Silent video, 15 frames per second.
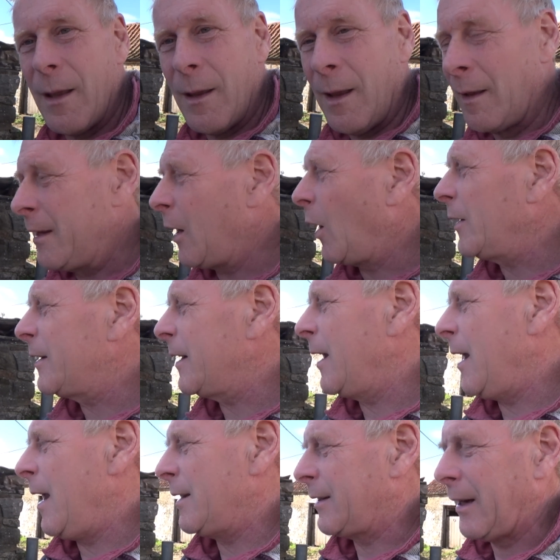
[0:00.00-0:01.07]
And the idea
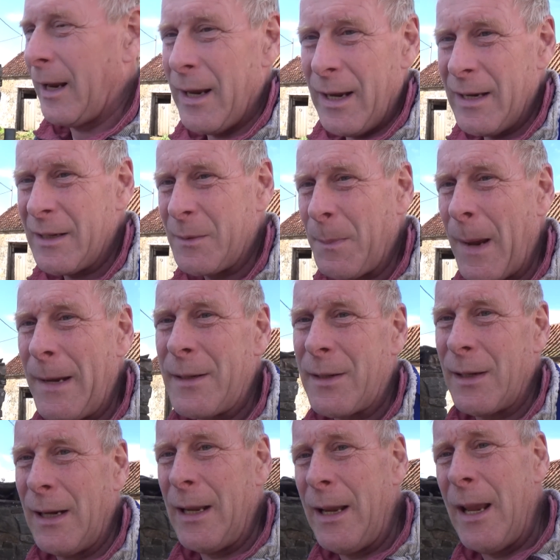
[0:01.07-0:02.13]
is
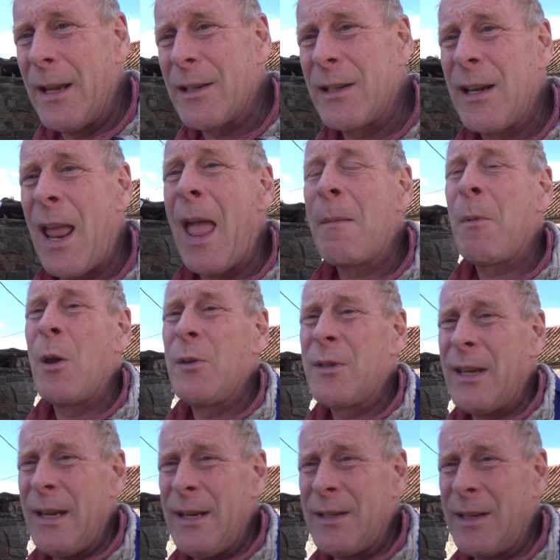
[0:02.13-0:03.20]
basically it's an
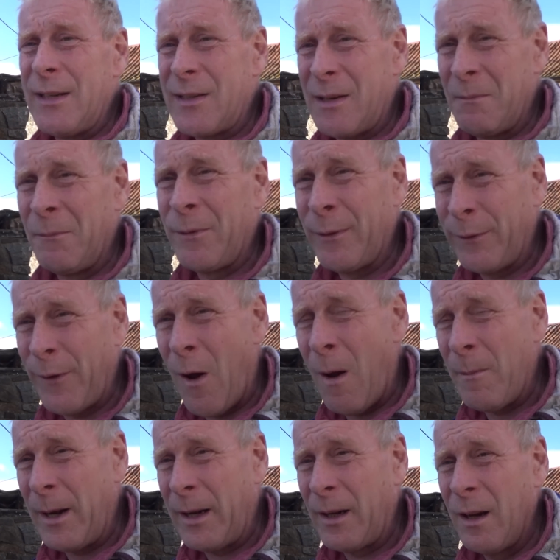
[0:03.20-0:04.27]
MOT system for
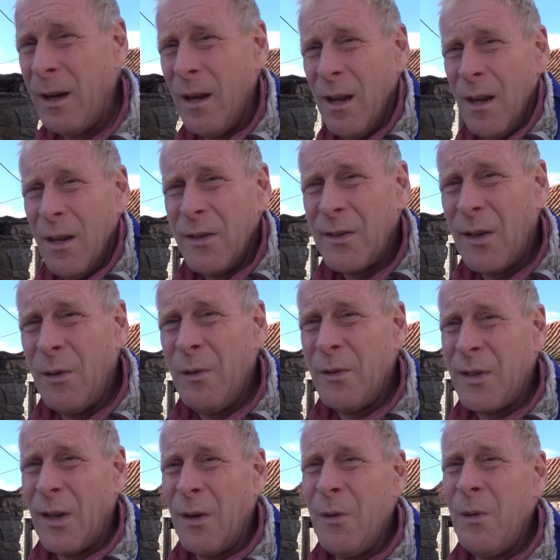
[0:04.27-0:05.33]
farming. So
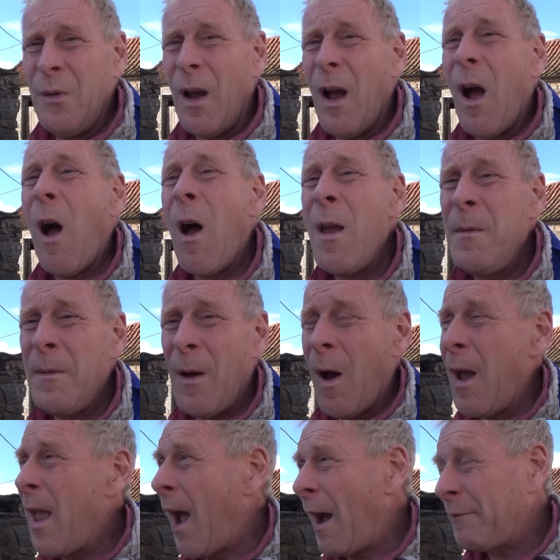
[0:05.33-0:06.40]

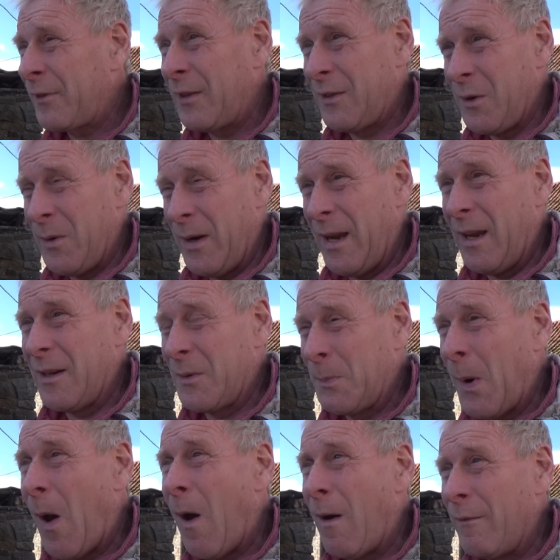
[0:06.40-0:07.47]
I have to do it as
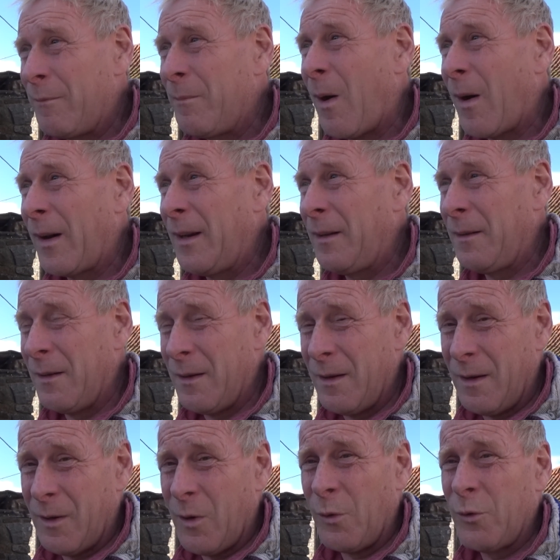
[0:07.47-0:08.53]
part of my
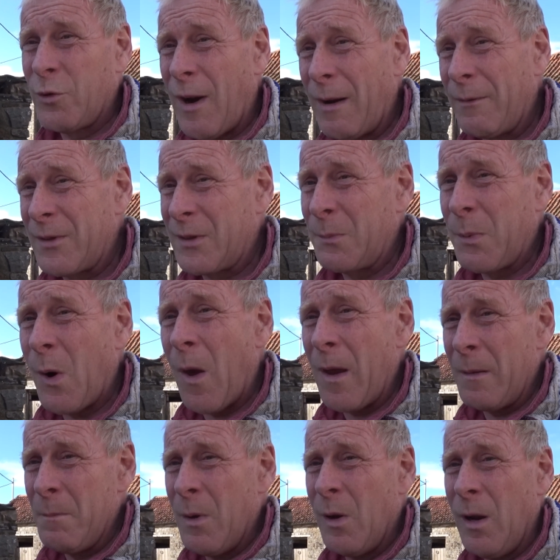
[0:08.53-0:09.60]
contract with
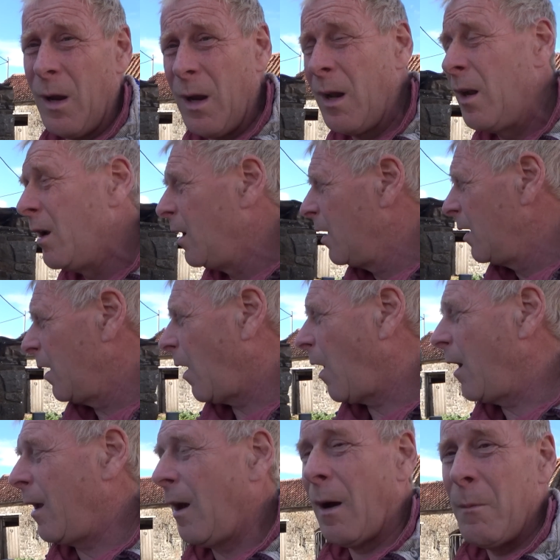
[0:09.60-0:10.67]
supplying Muller.
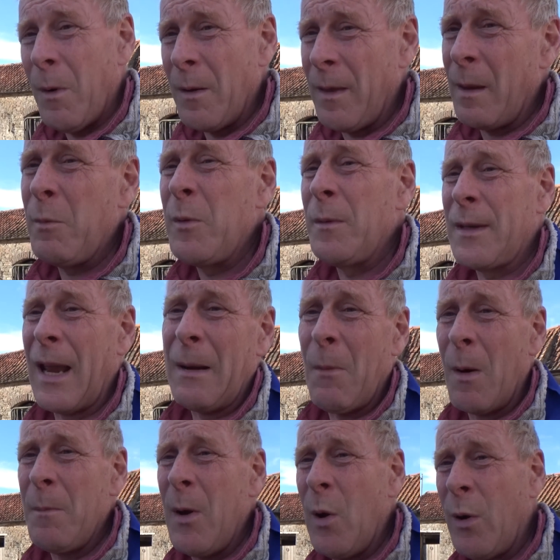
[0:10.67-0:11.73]
They wouldn't take
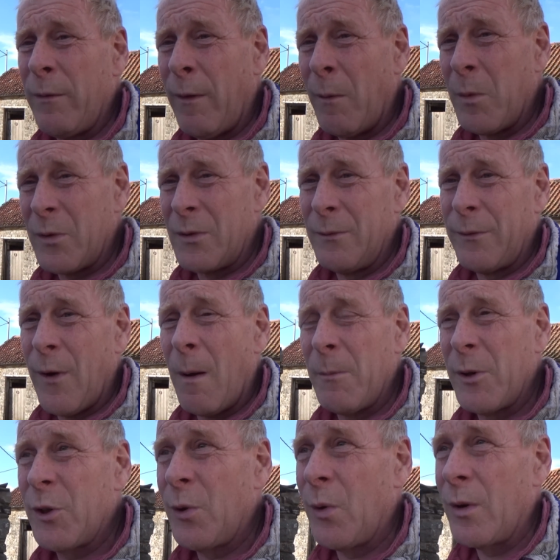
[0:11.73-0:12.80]
my milk if I wasn't farm
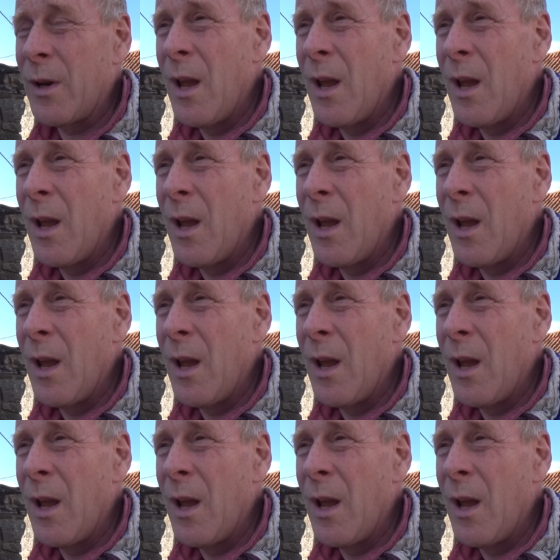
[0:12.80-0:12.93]
assured.